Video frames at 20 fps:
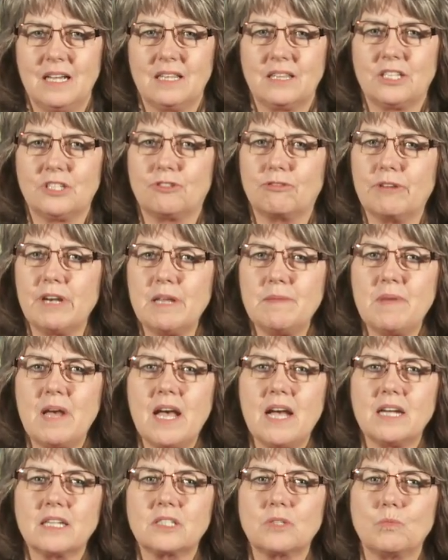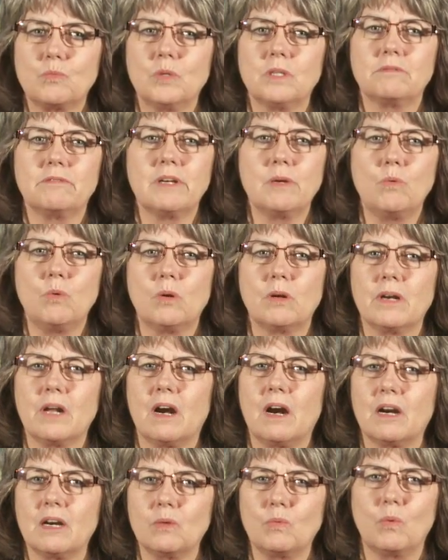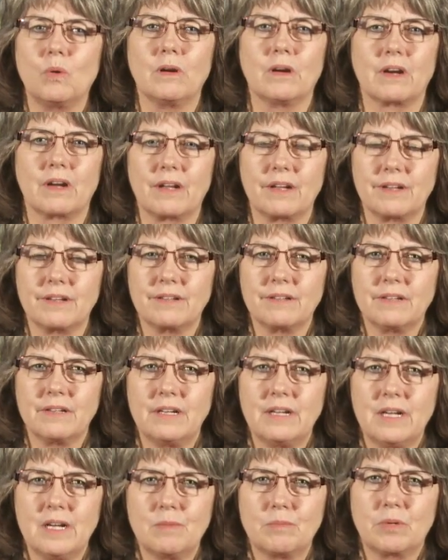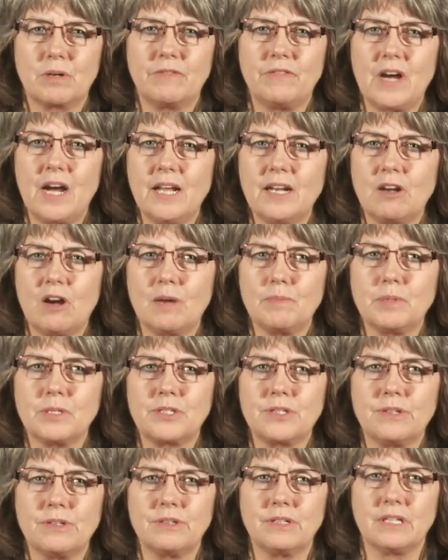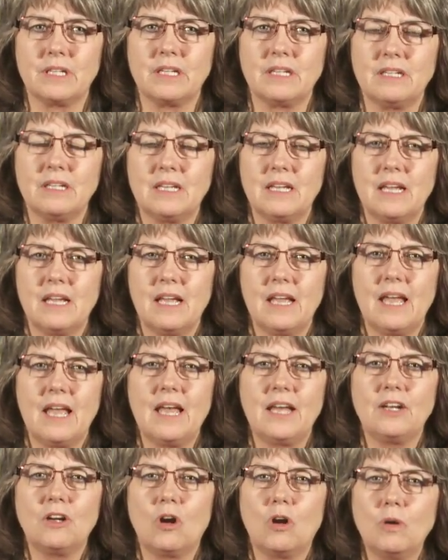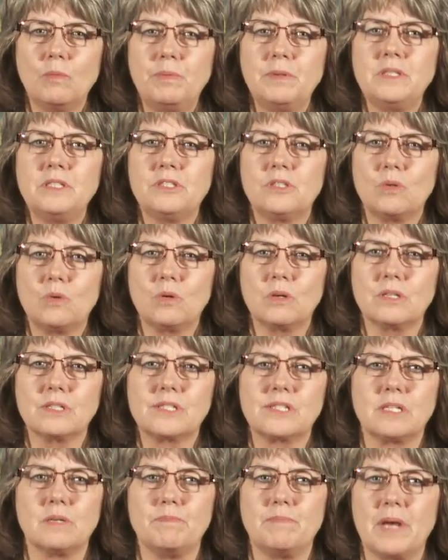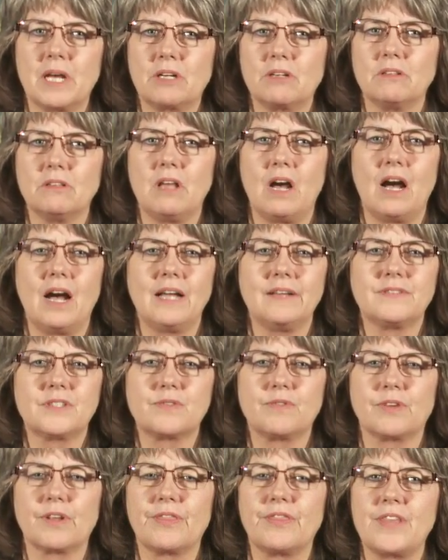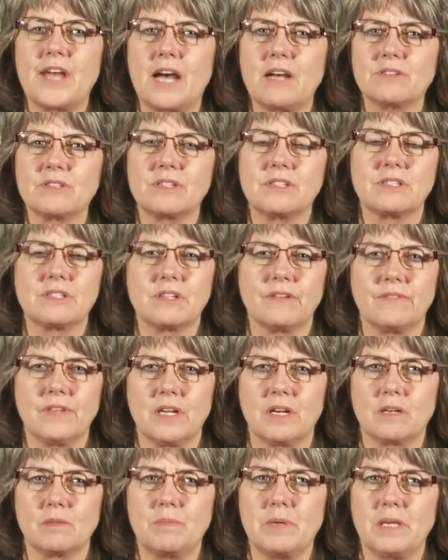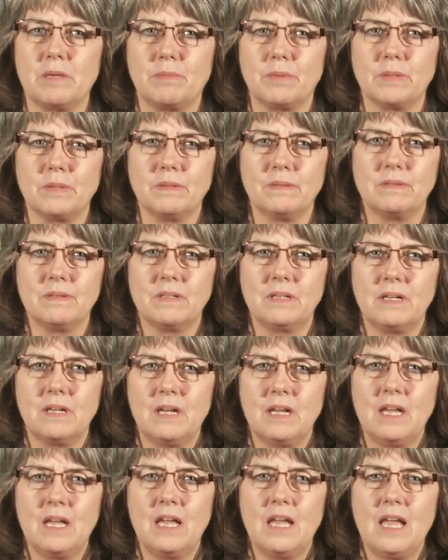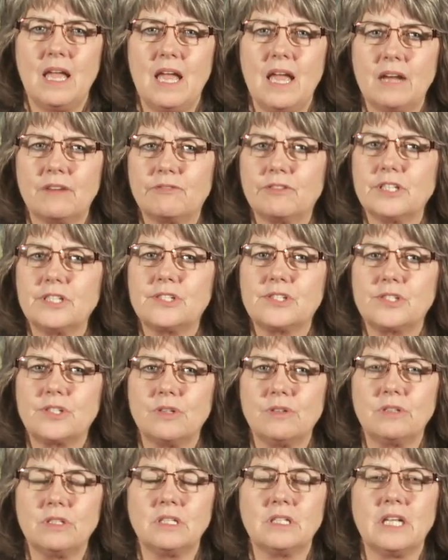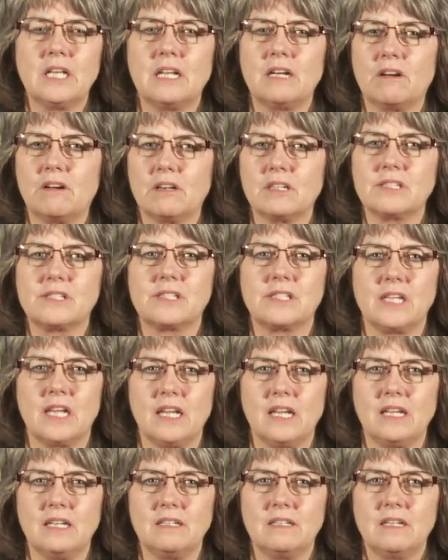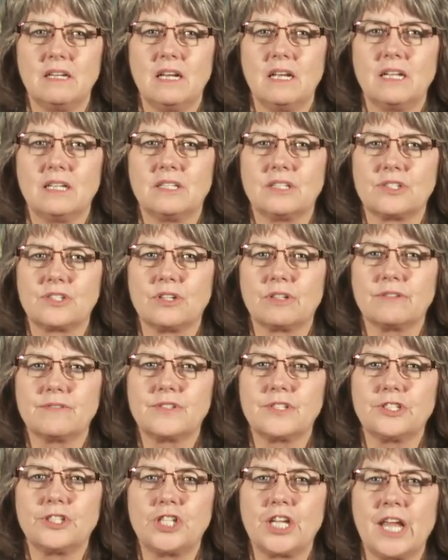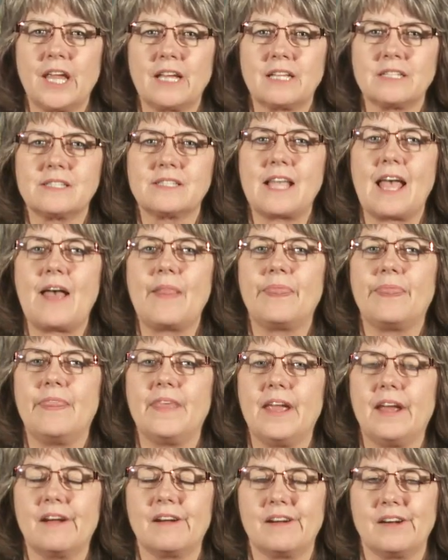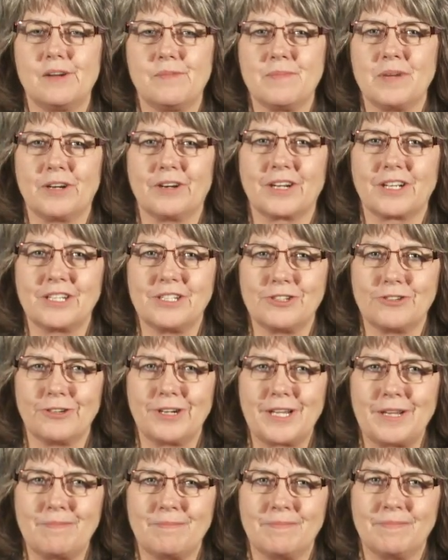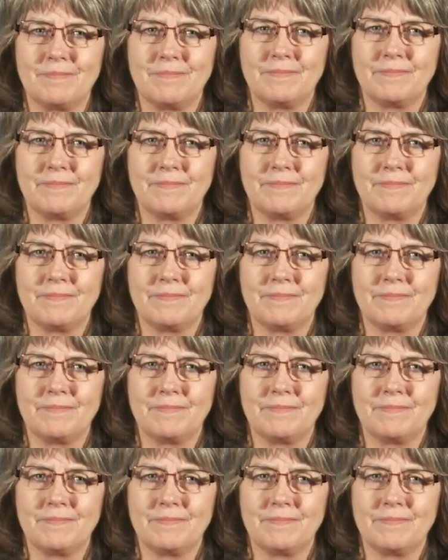The DREAM Act will reward hard work, provide opportunity, and open doors to better lives for thousands of young people. Every student in our state deserves a chance at their American dream.